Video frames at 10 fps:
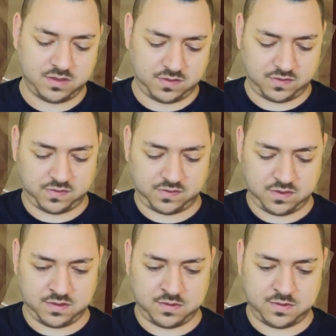So,
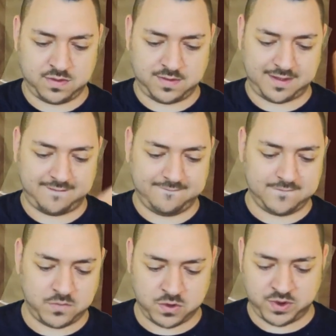
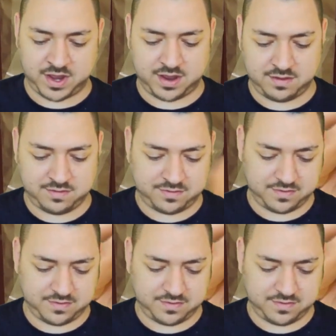what do we have?